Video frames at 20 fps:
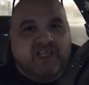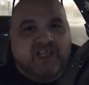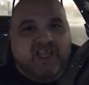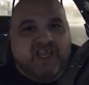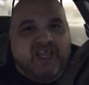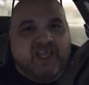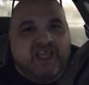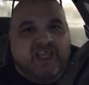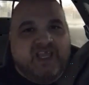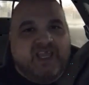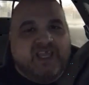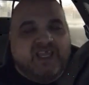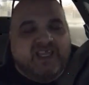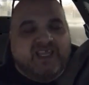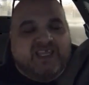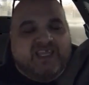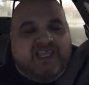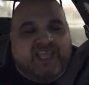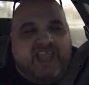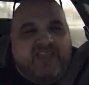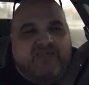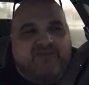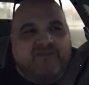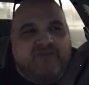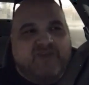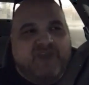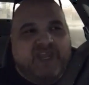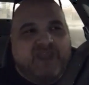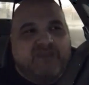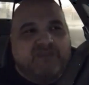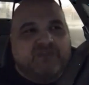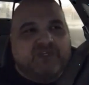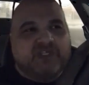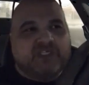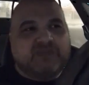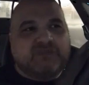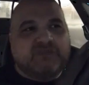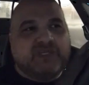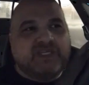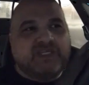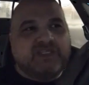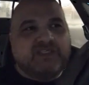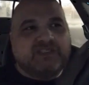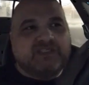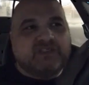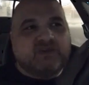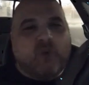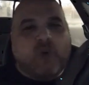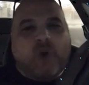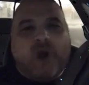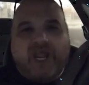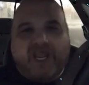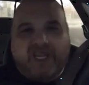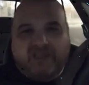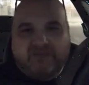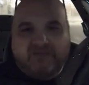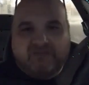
And, and kayfabe just means quiet,